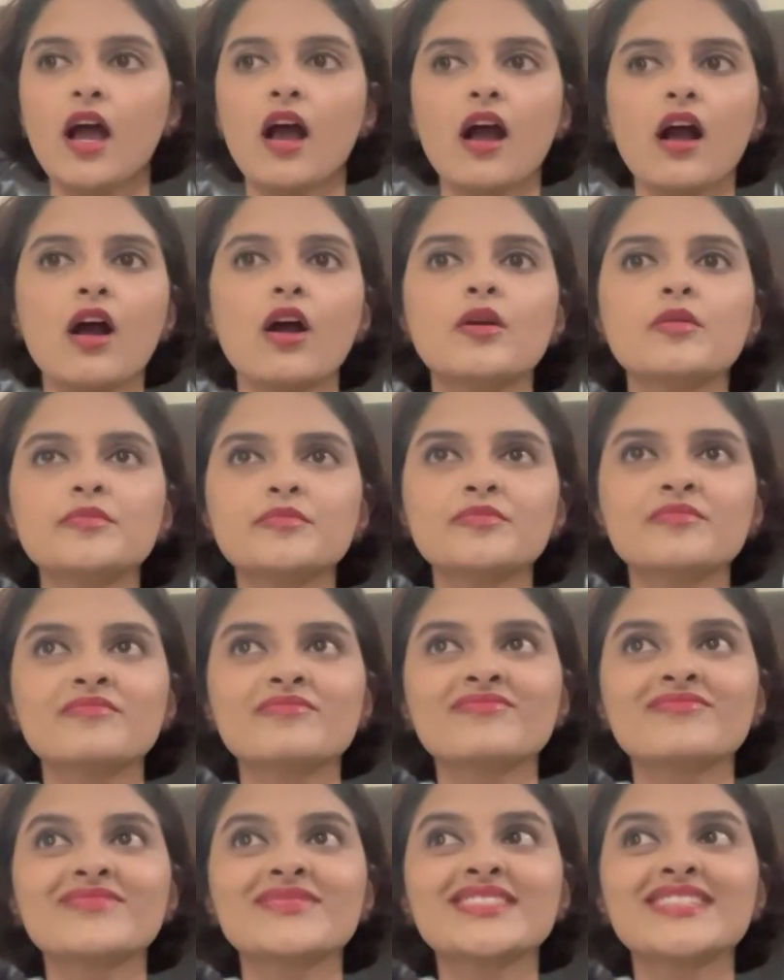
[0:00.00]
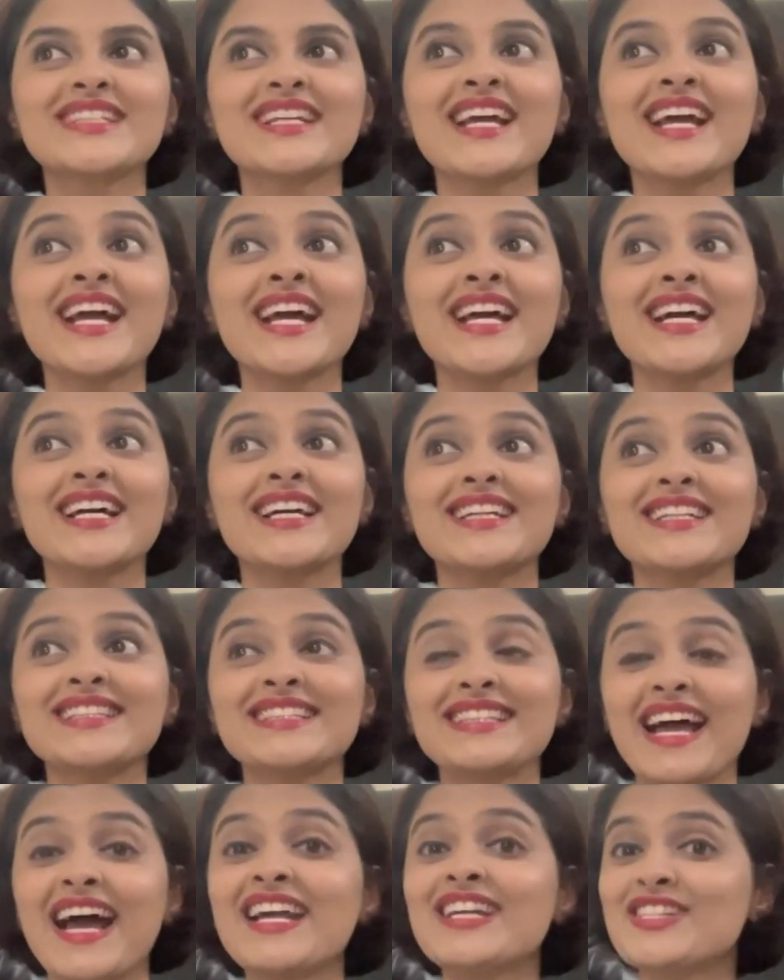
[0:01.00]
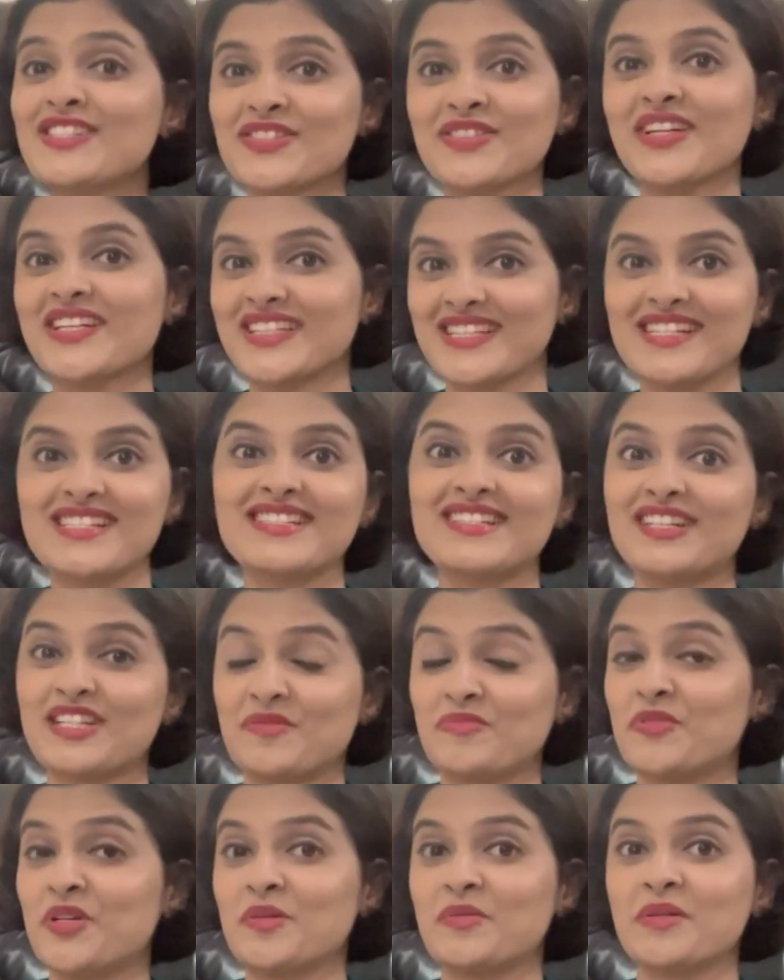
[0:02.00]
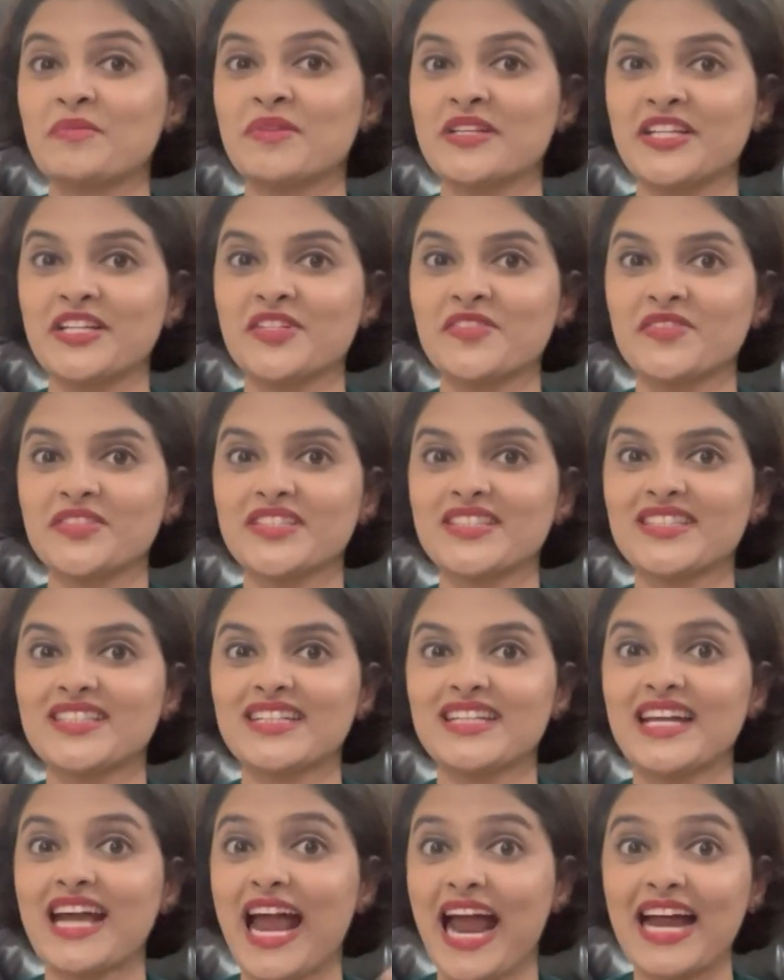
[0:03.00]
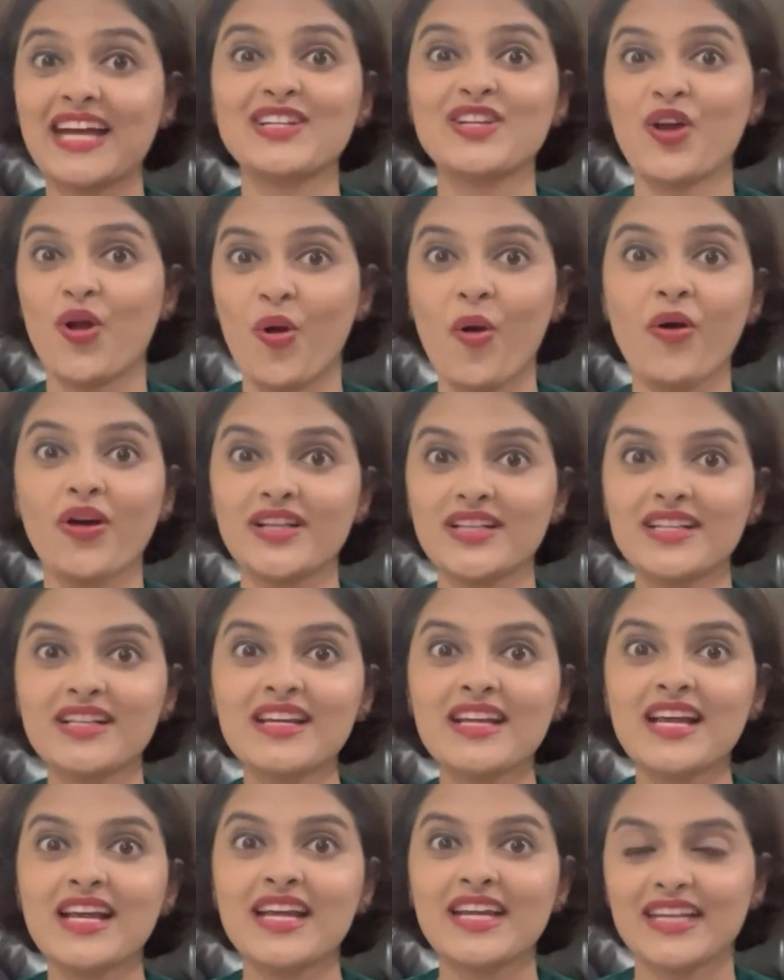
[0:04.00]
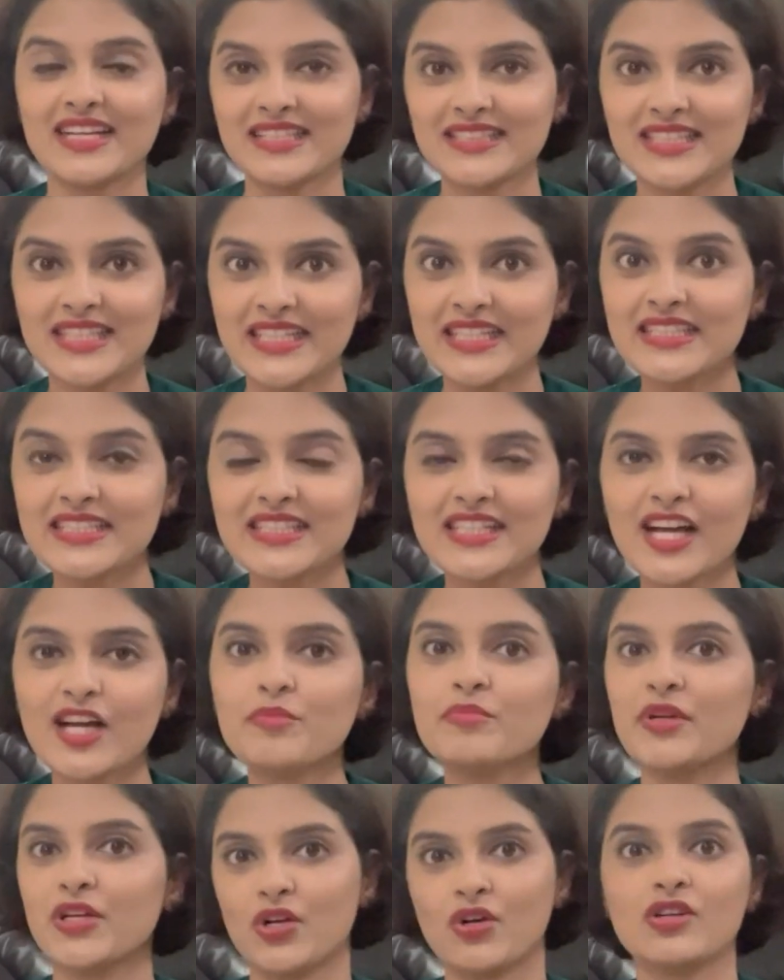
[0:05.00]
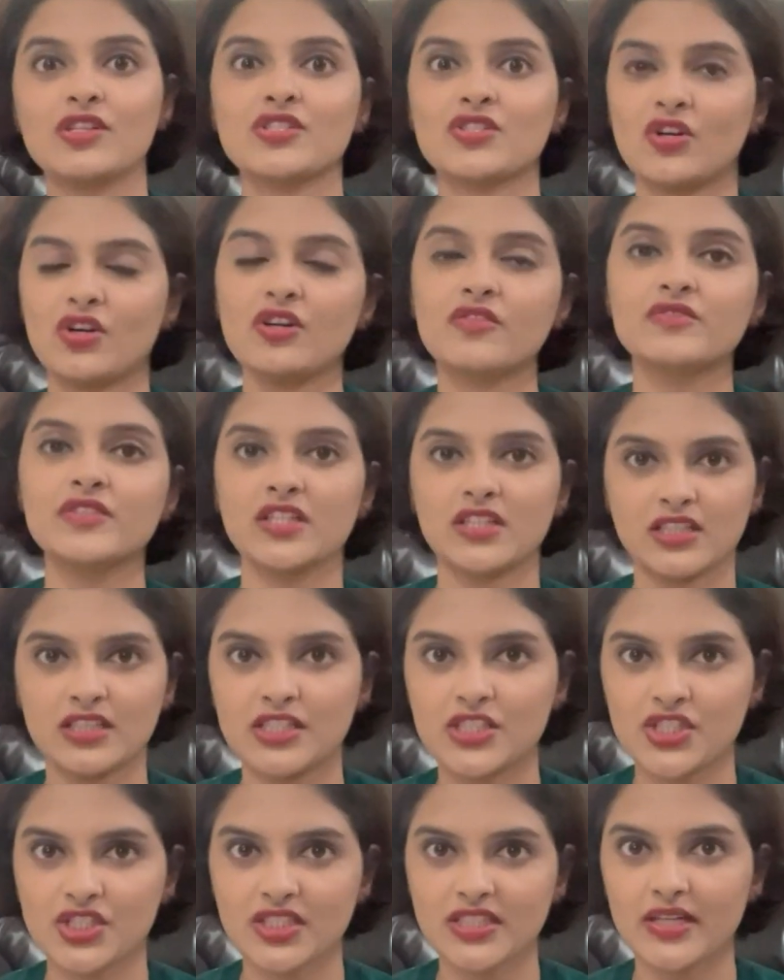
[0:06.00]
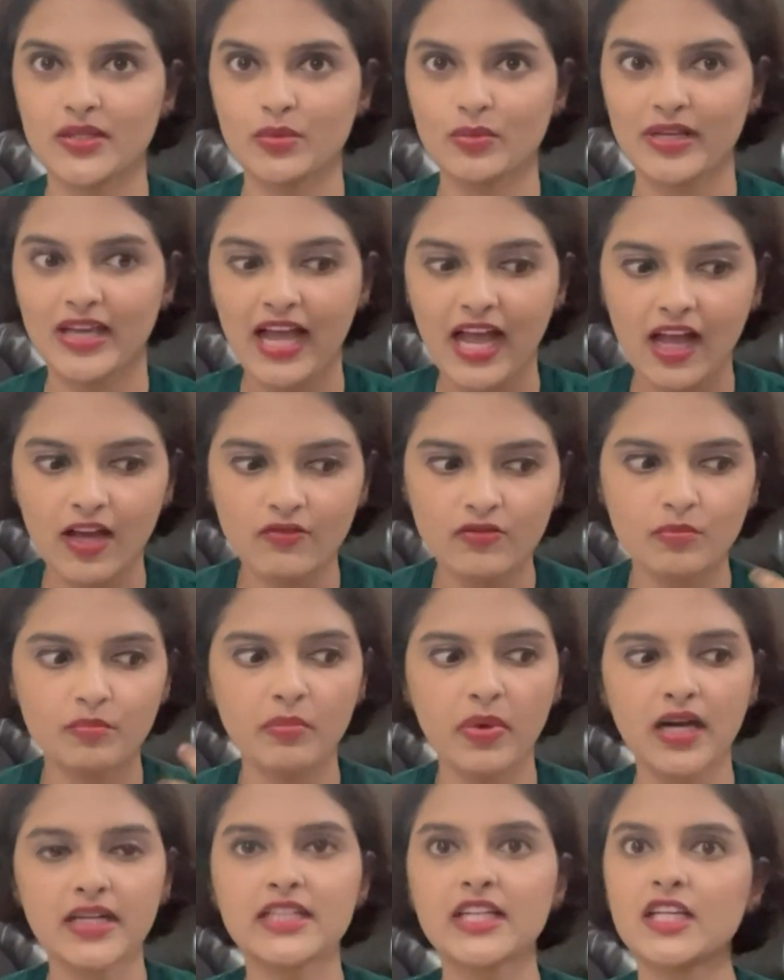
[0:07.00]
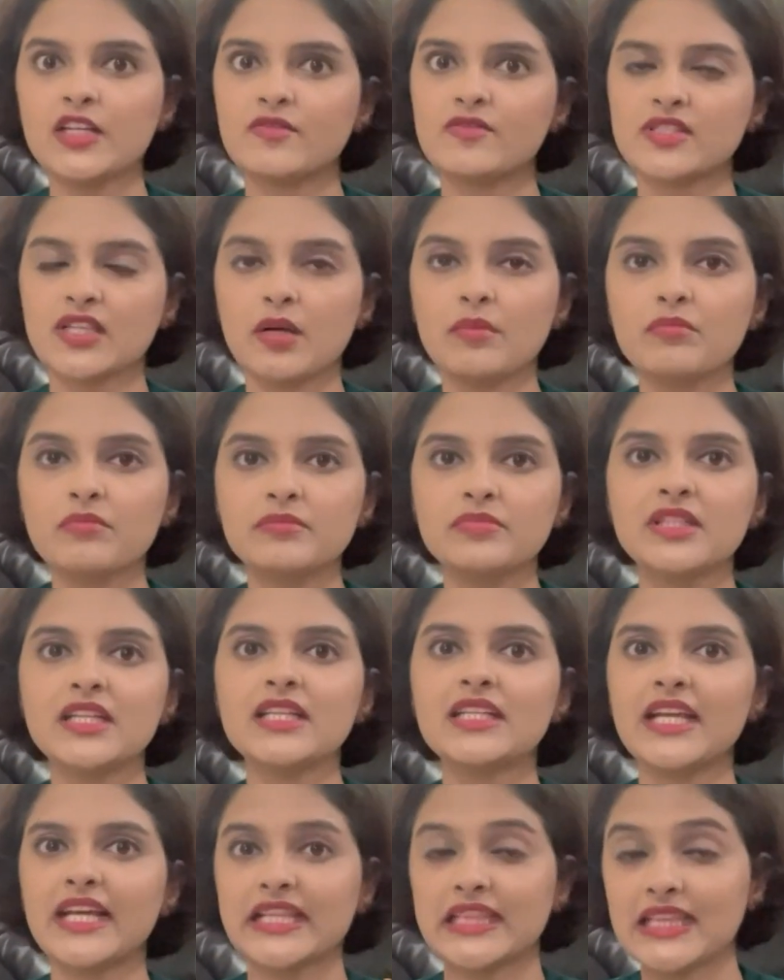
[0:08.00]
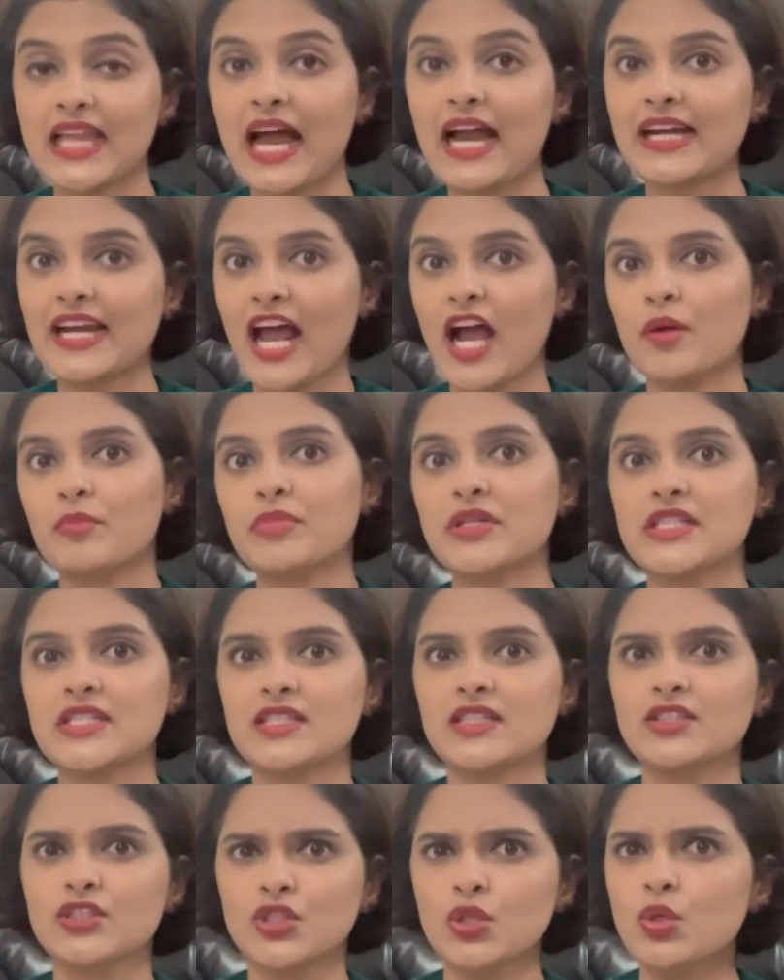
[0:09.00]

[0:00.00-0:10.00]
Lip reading: Um, that is not considered abnormal behavior at all in India because of the culture that we have. But if something like that happens in